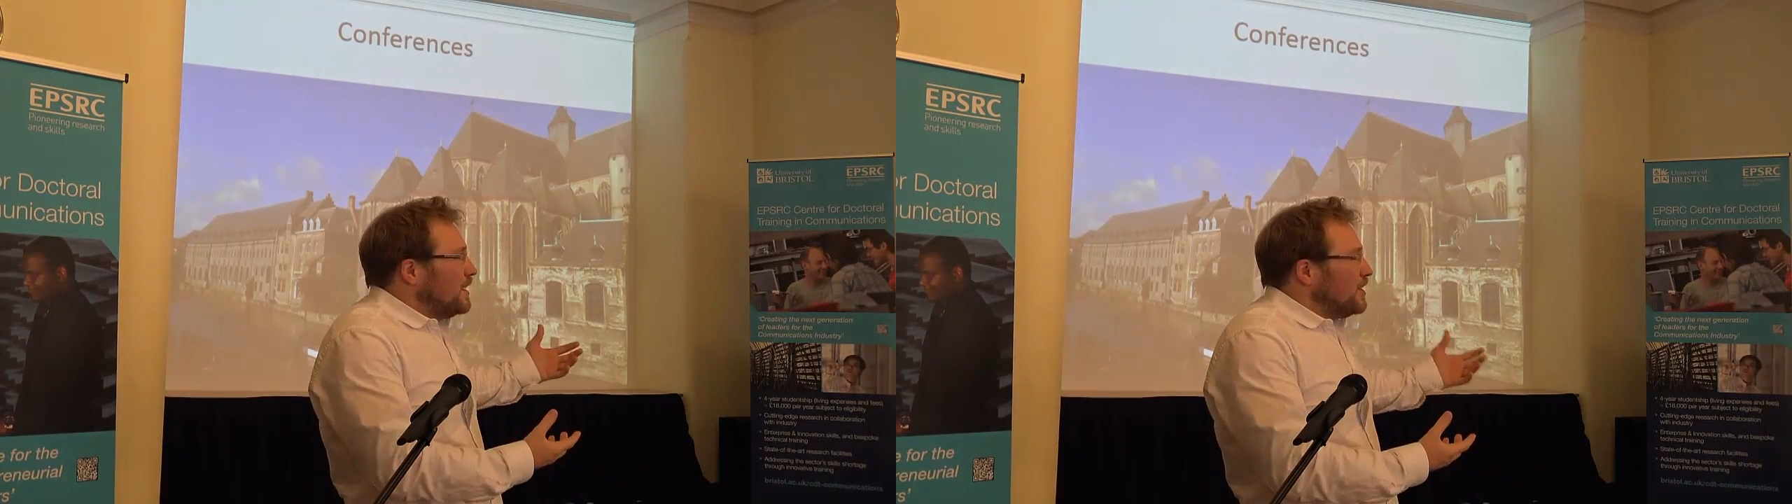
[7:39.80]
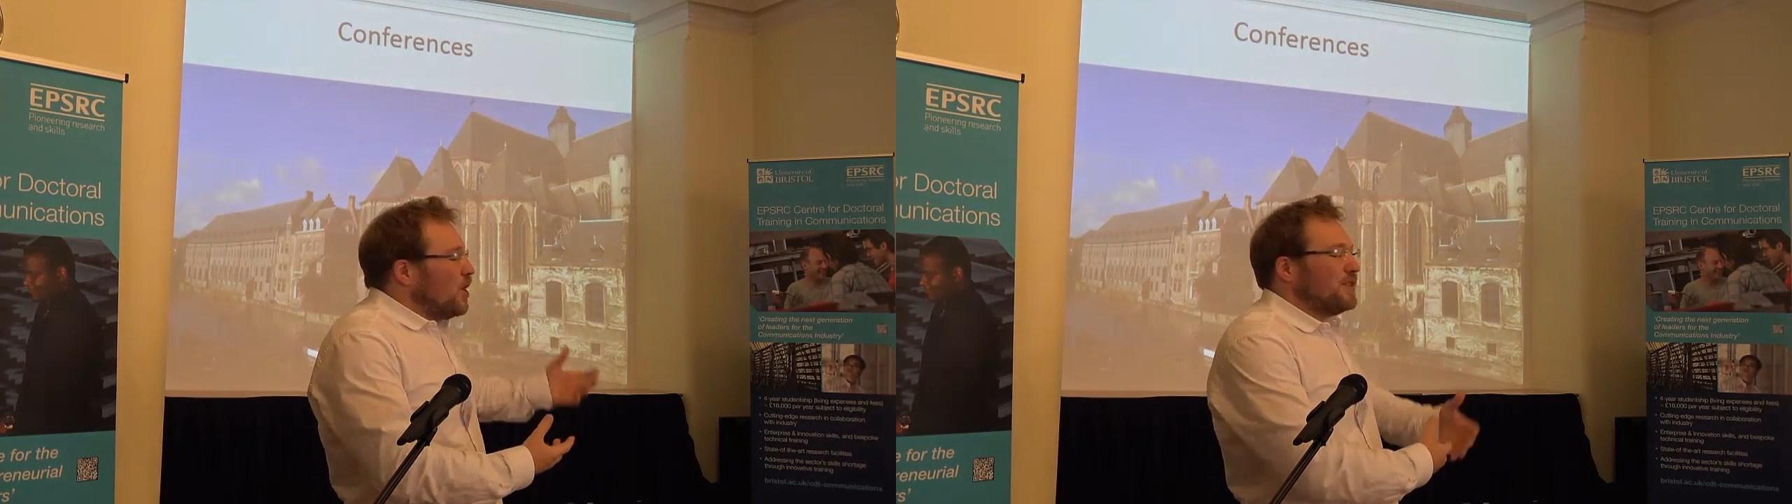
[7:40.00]

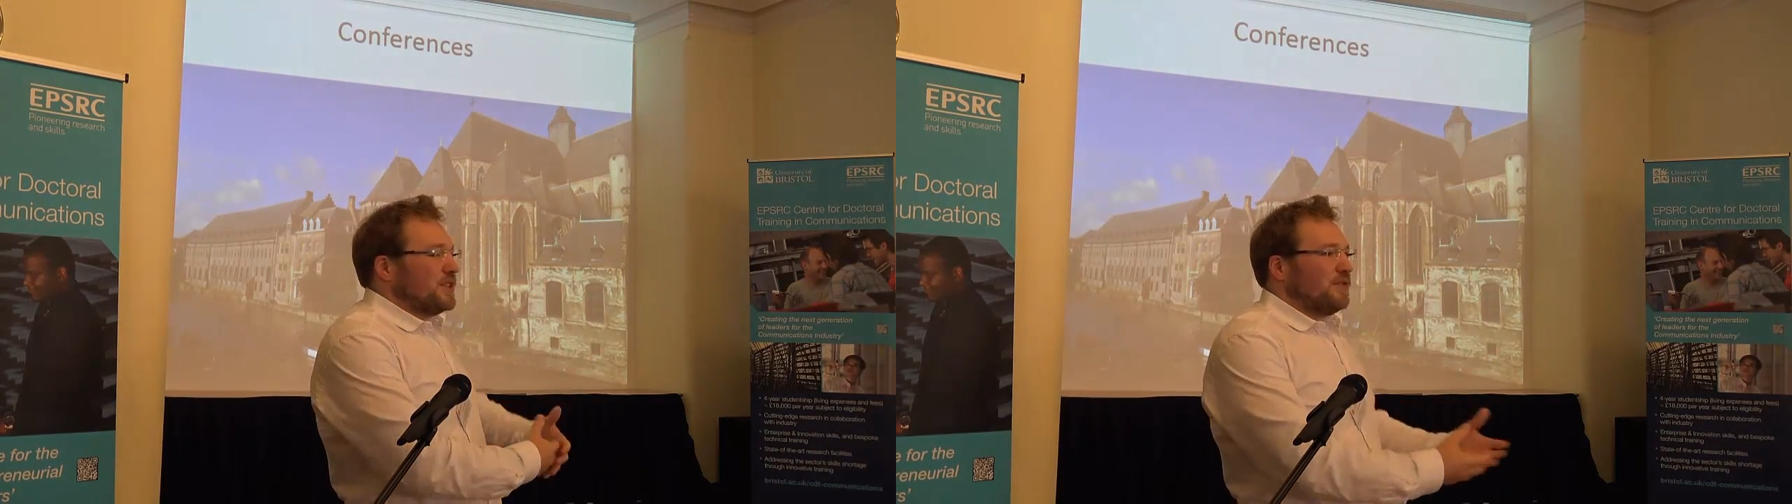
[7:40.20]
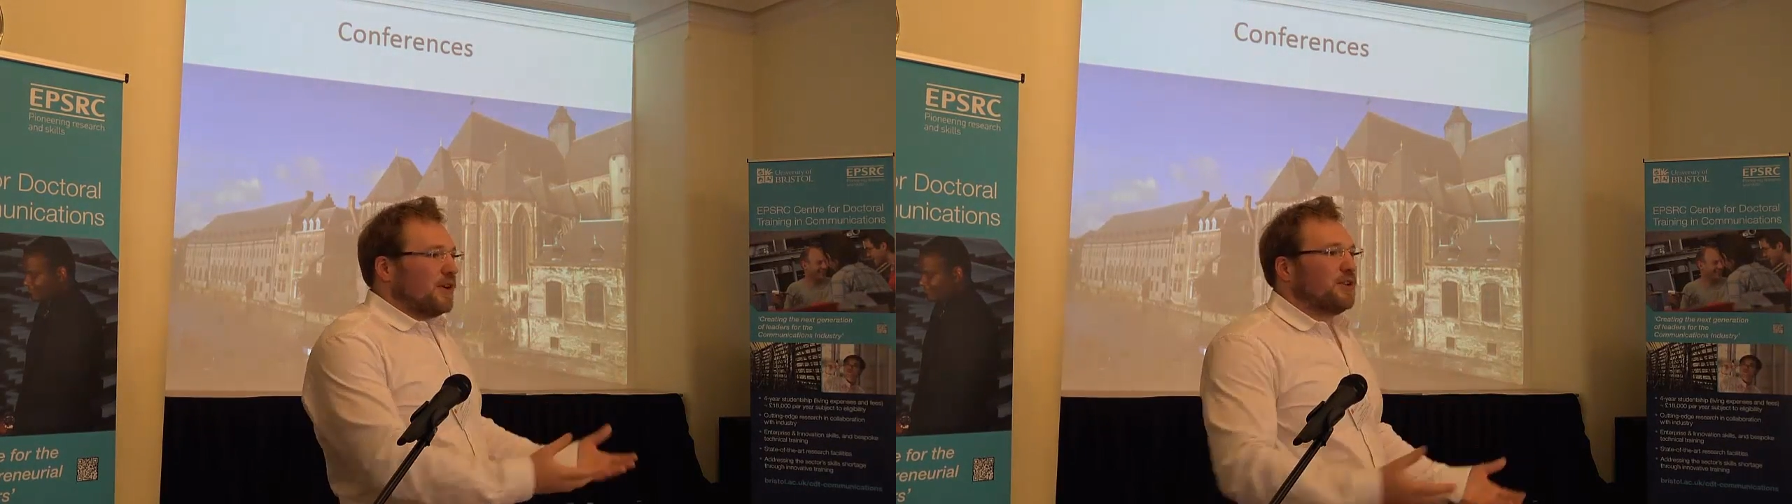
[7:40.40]

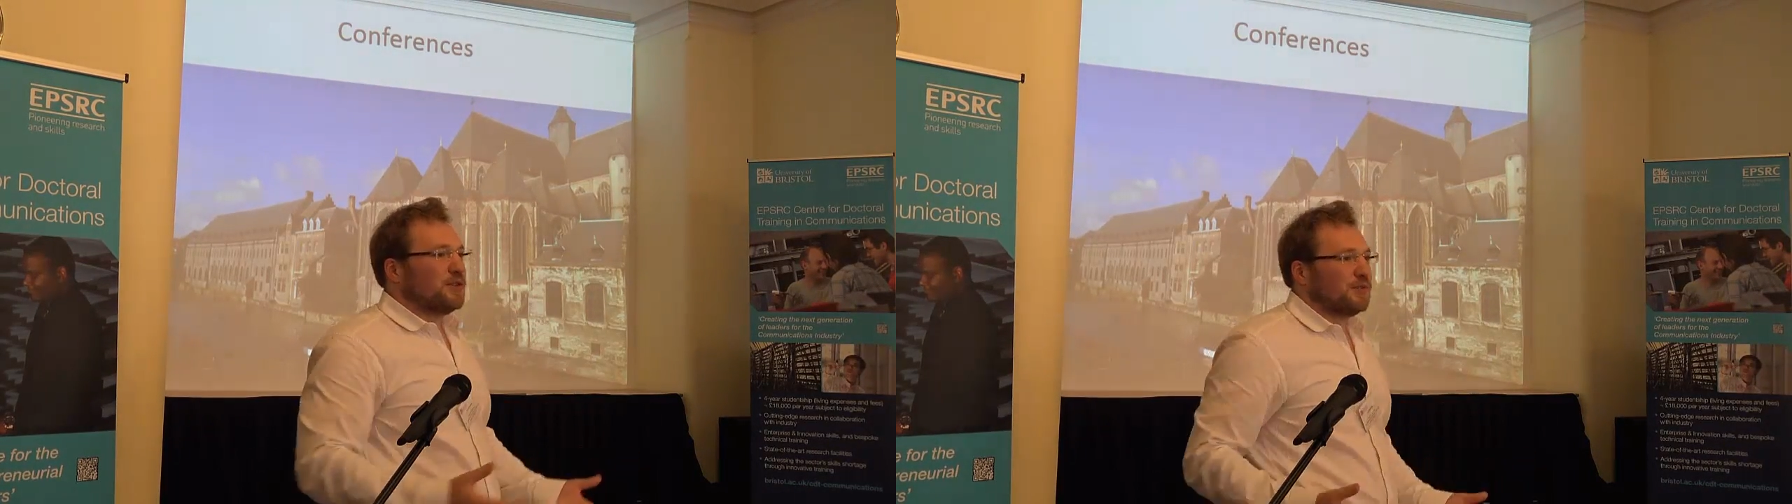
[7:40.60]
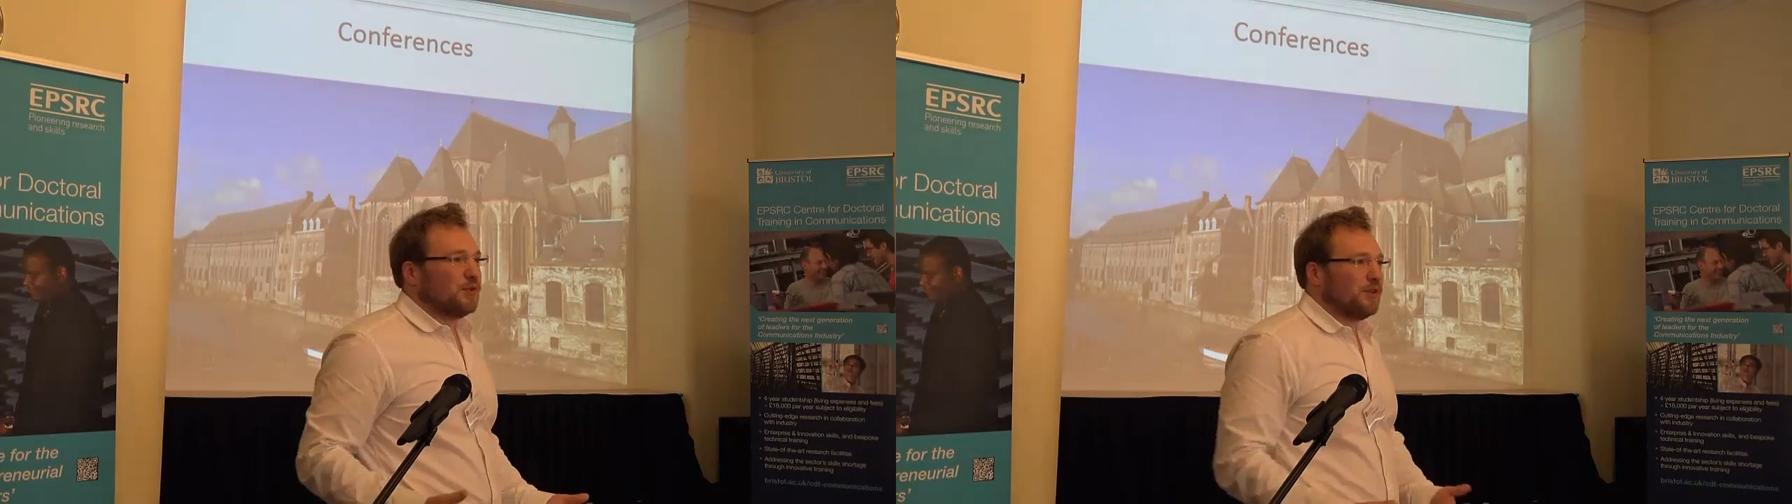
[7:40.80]
conferences are very
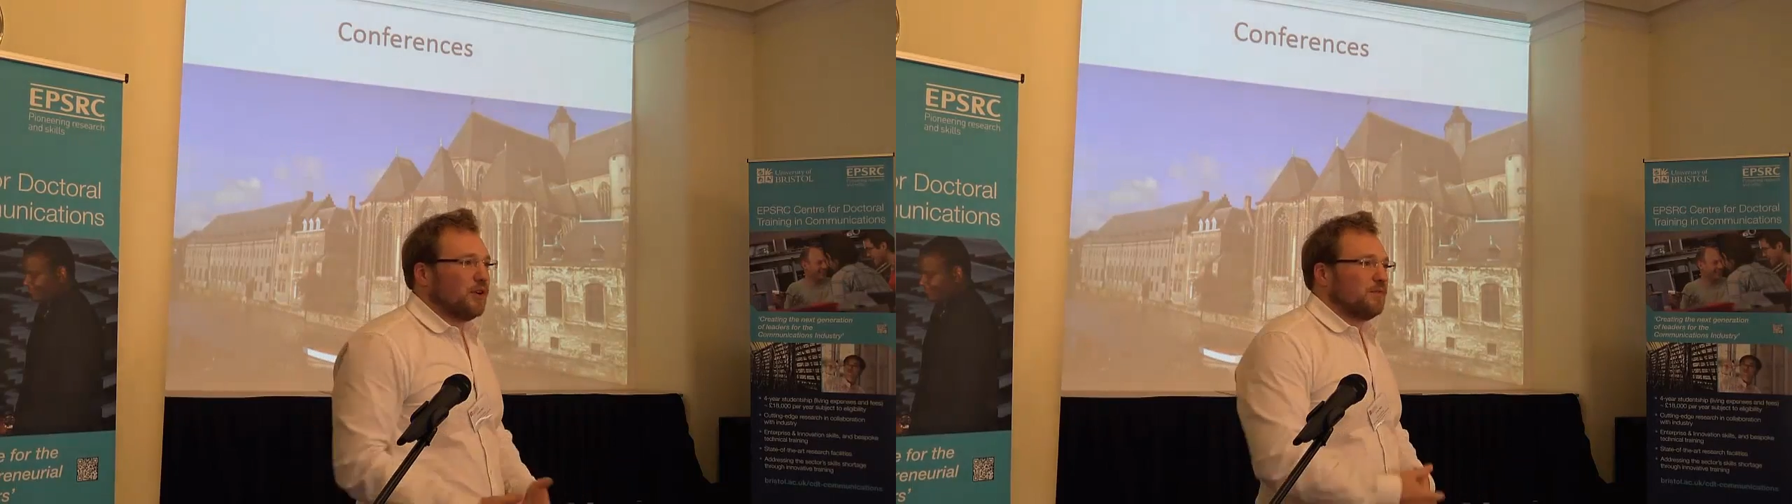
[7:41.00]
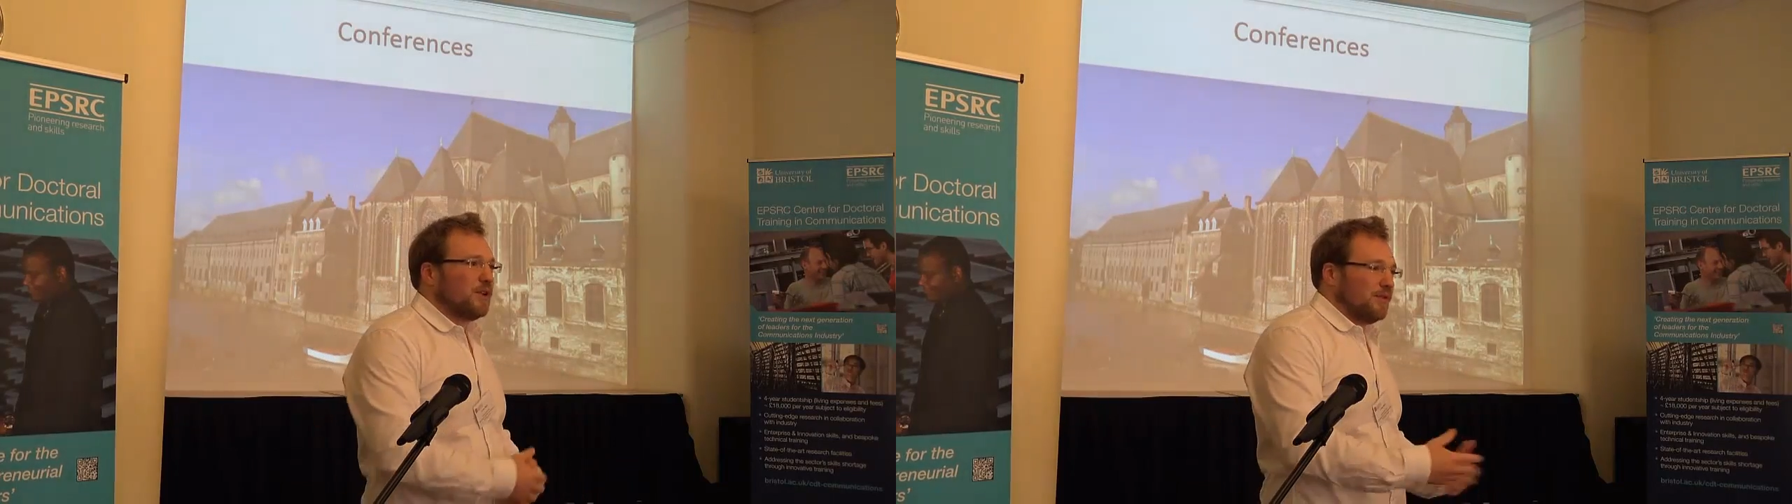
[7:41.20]
useful
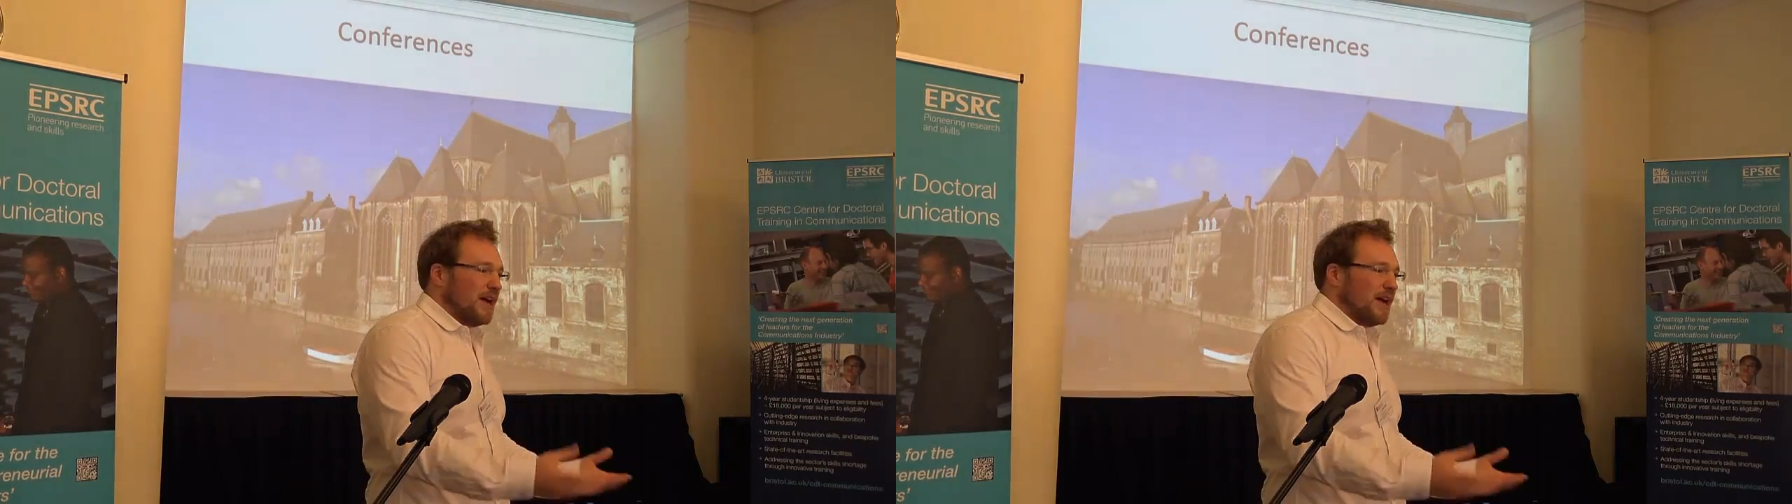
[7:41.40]
for you know,